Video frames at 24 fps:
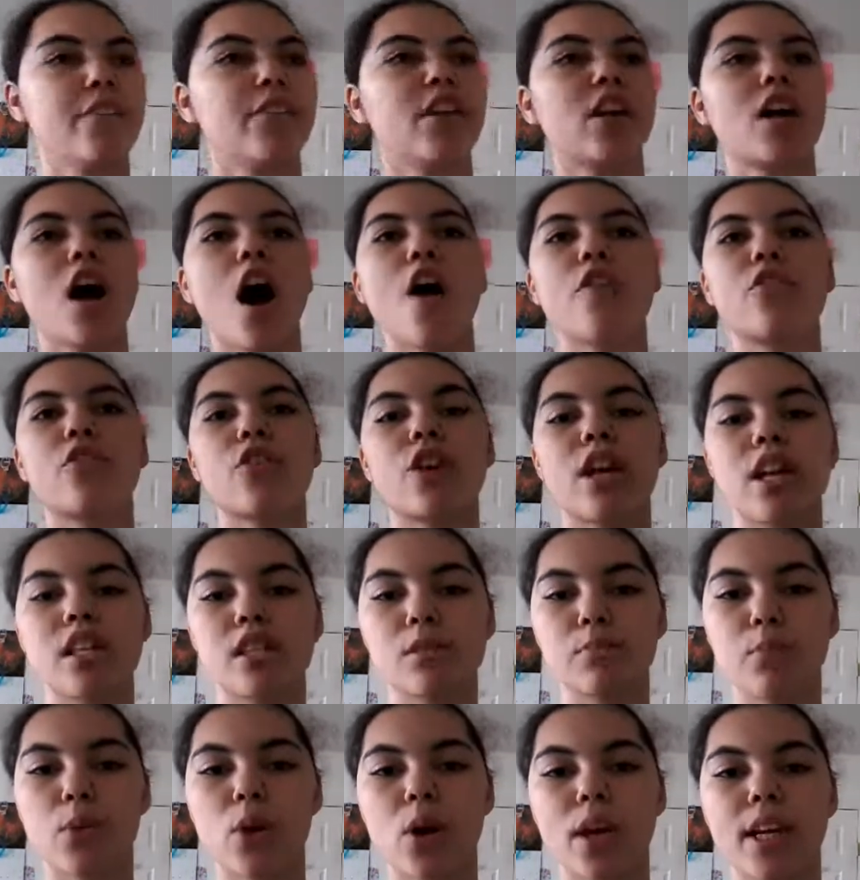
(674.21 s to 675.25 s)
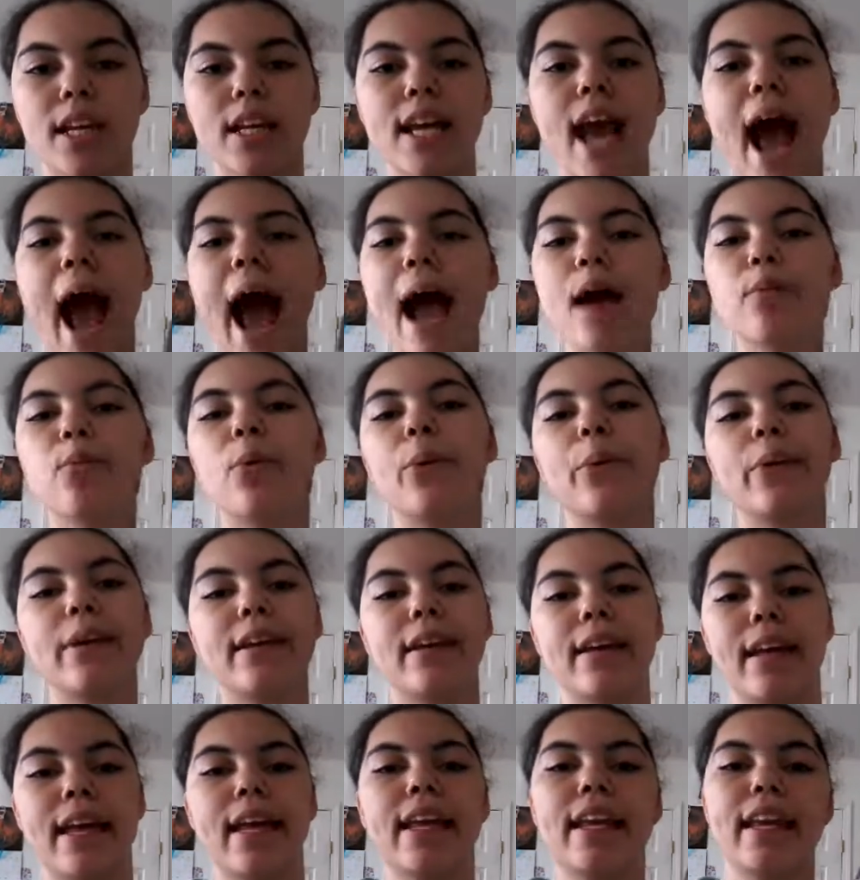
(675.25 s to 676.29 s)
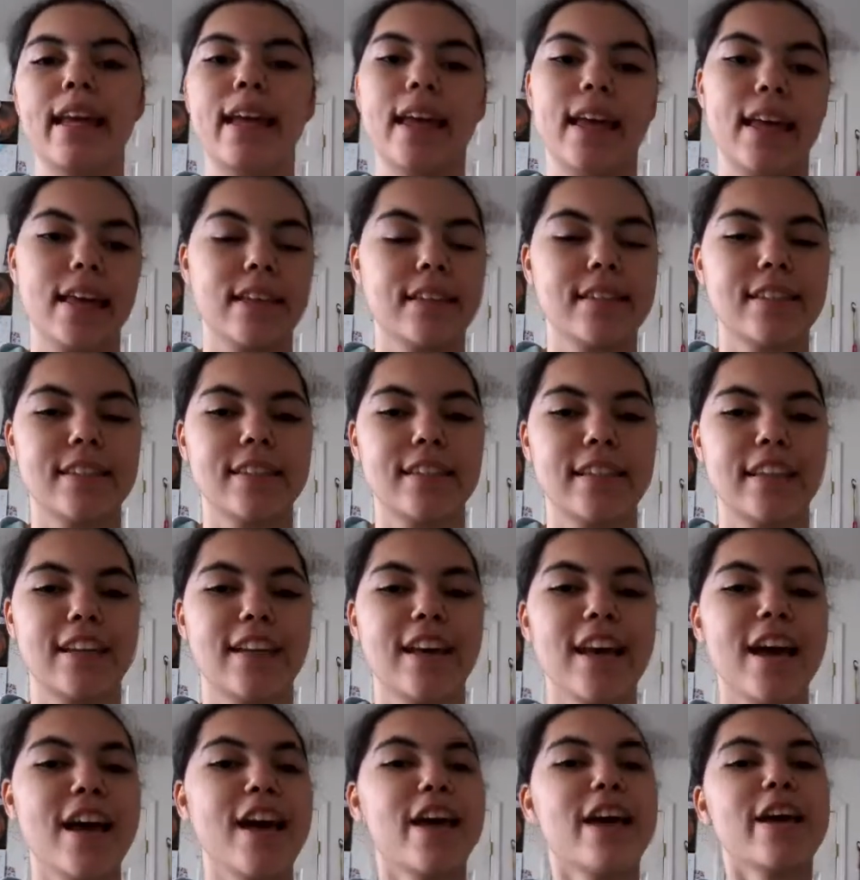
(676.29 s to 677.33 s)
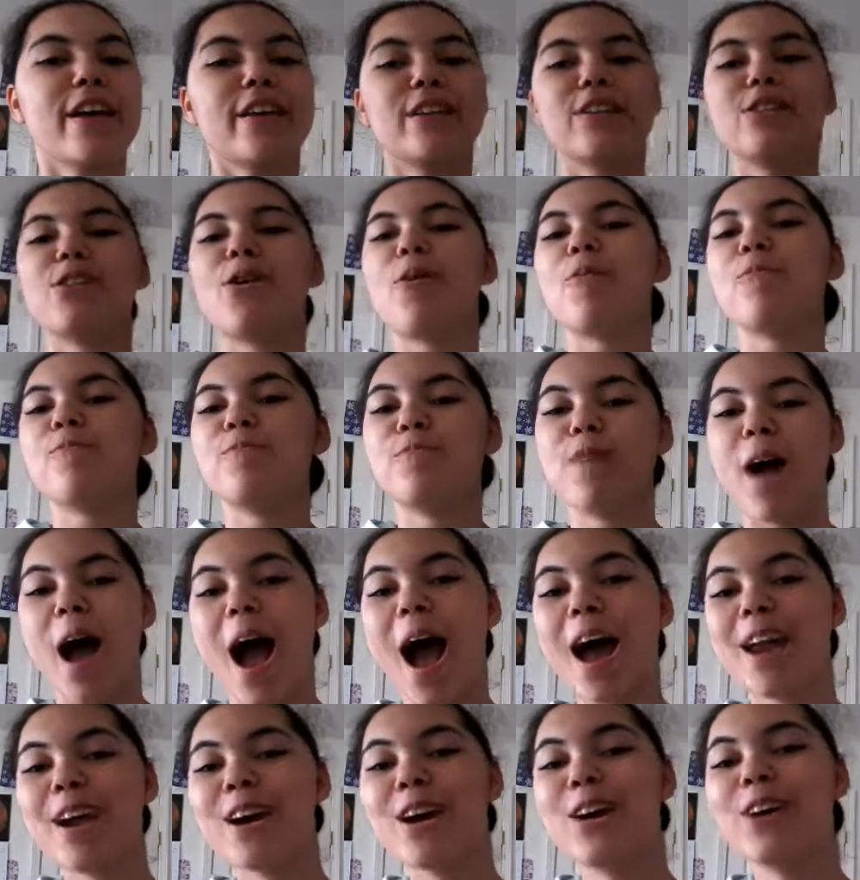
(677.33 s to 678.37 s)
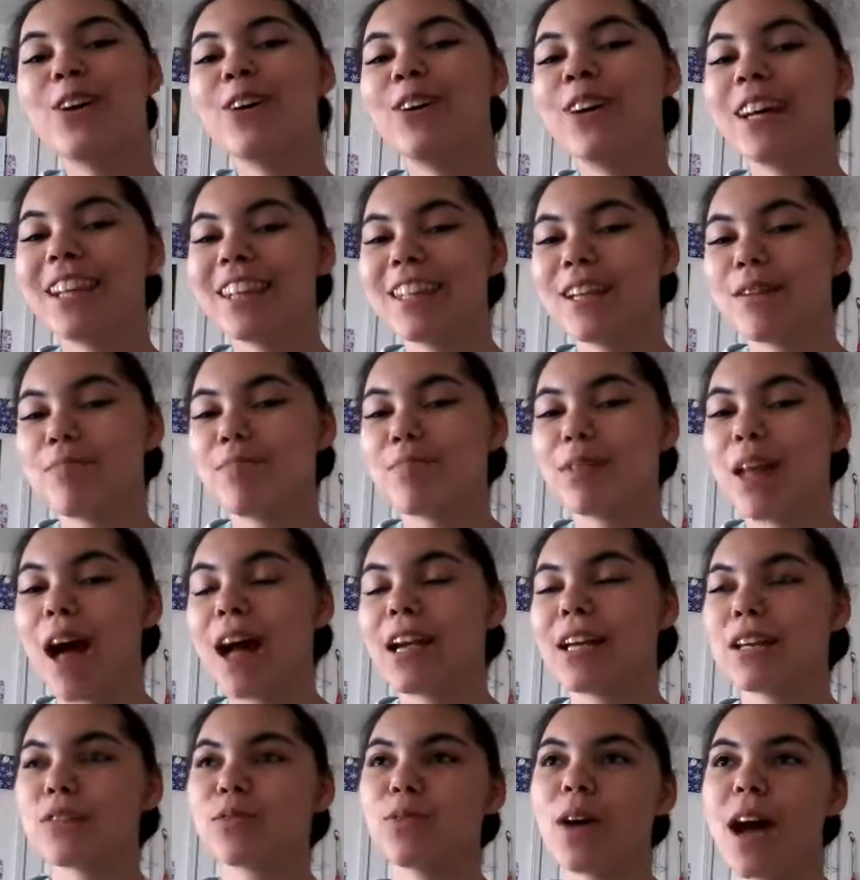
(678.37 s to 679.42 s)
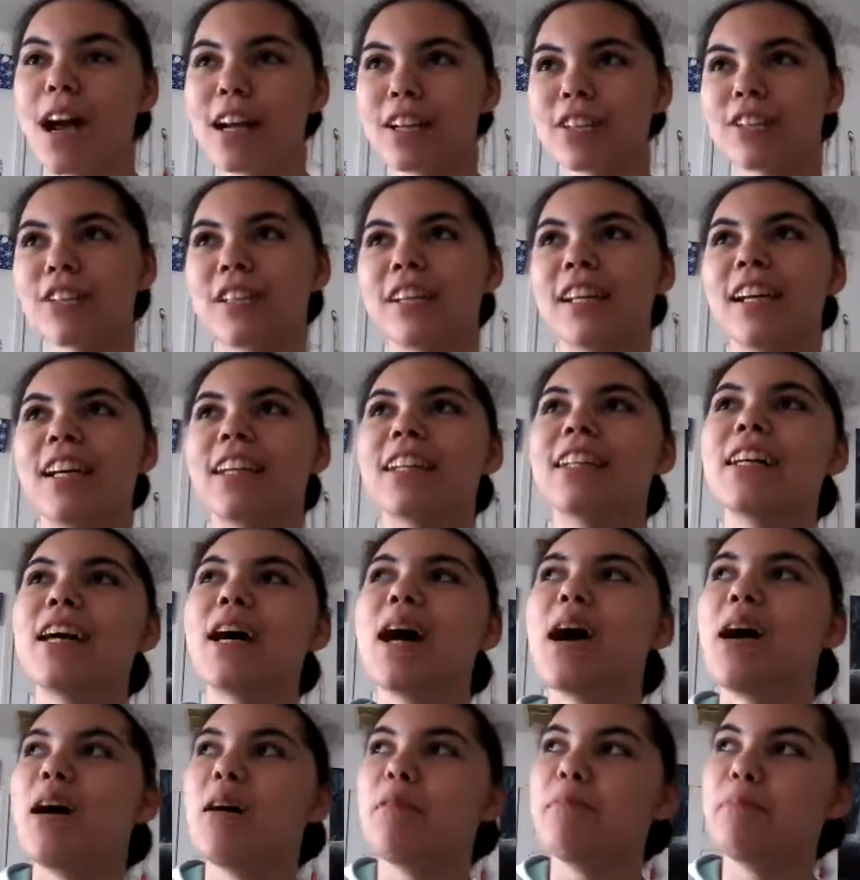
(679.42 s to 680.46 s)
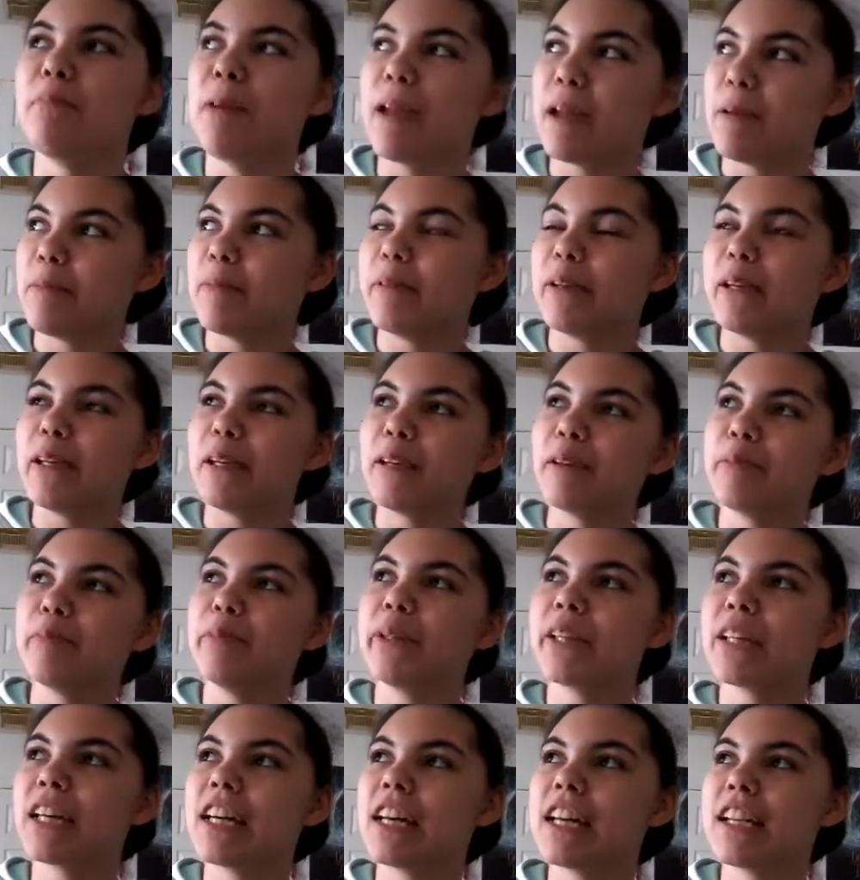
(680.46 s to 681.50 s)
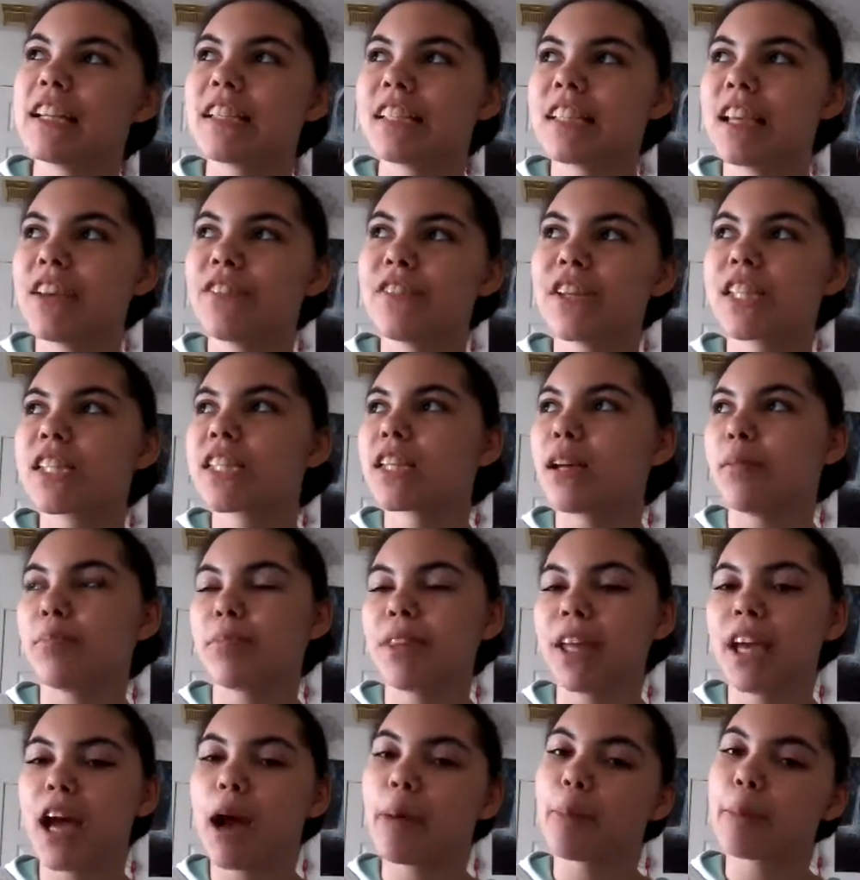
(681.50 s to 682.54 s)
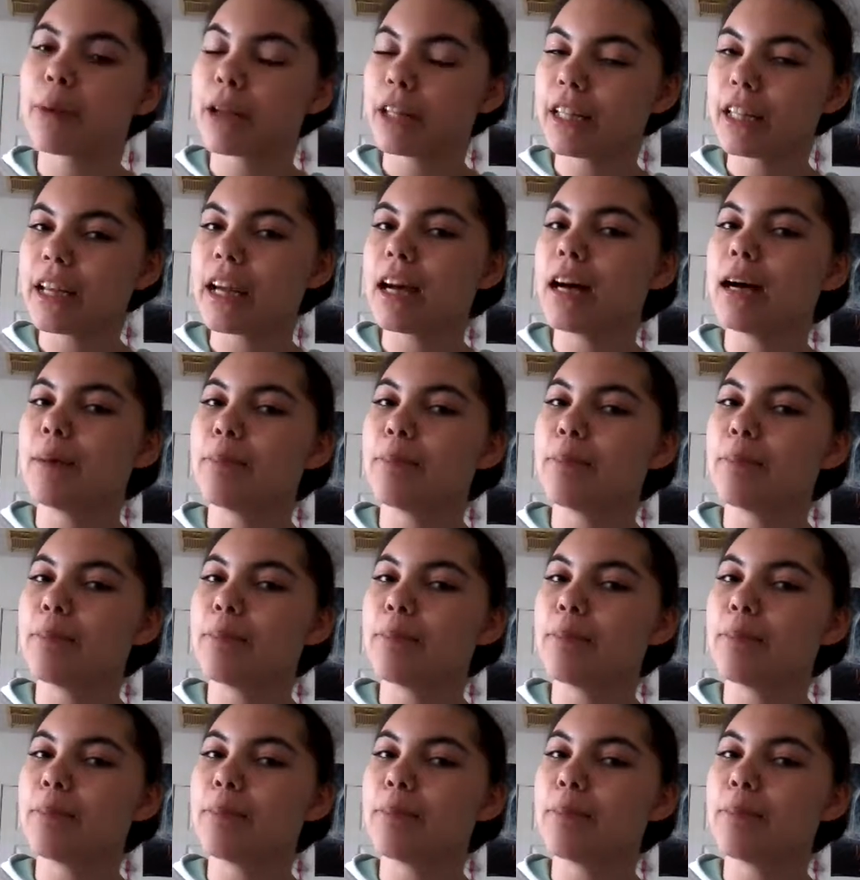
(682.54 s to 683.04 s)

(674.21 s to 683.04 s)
cover is pretty, I will get it. No matter what the plot is. Well, actually, maybe, because if it's something I'm really